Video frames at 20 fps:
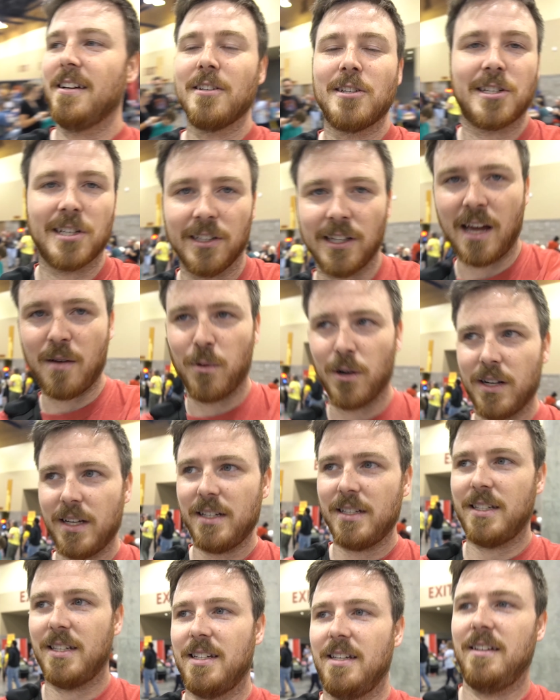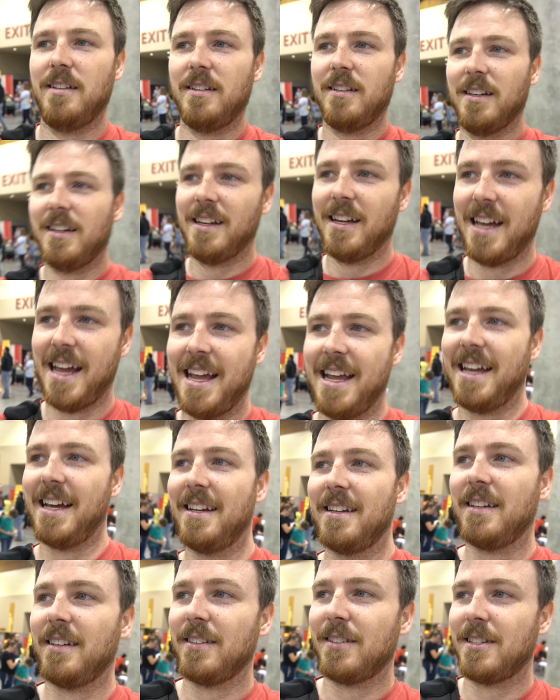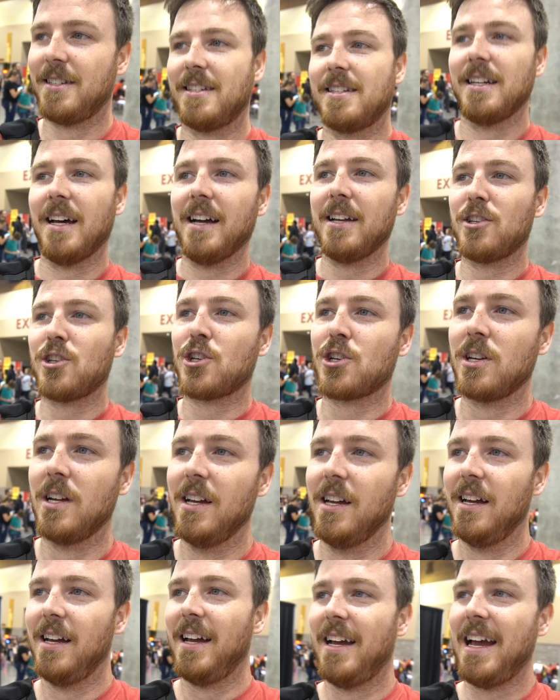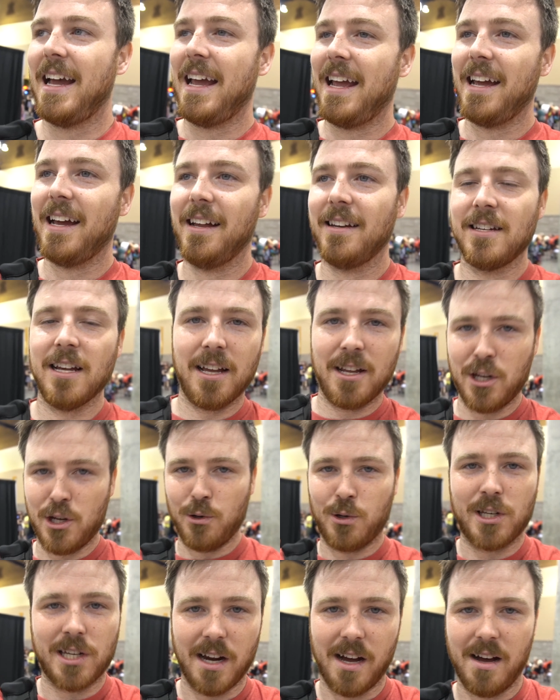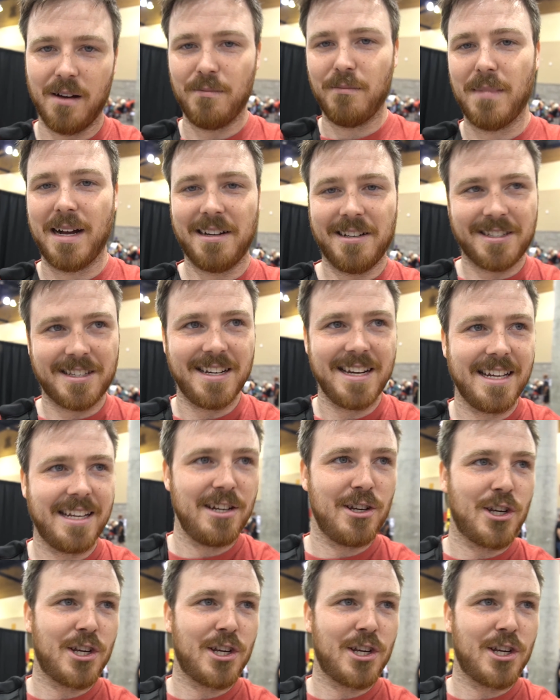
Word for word: celebrities and such. And you saw my sneaky